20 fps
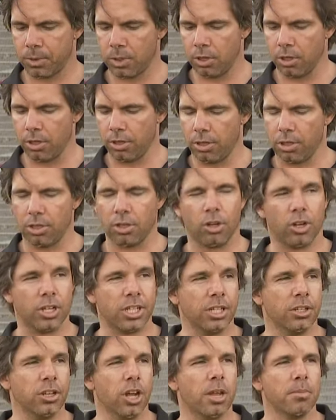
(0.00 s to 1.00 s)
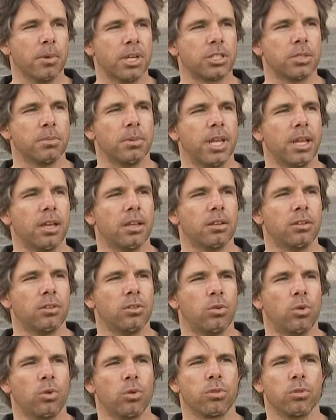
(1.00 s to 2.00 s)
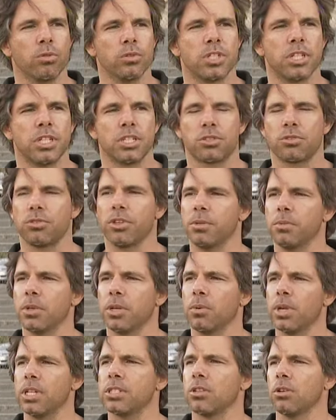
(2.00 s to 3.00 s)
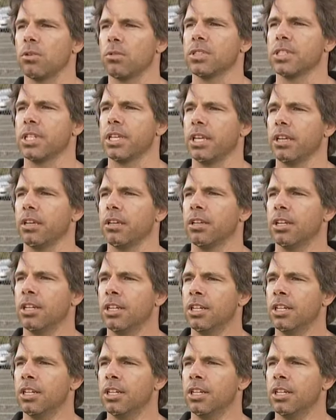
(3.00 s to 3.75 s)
I I didn't know much about Hawthorn's history, but once I was there,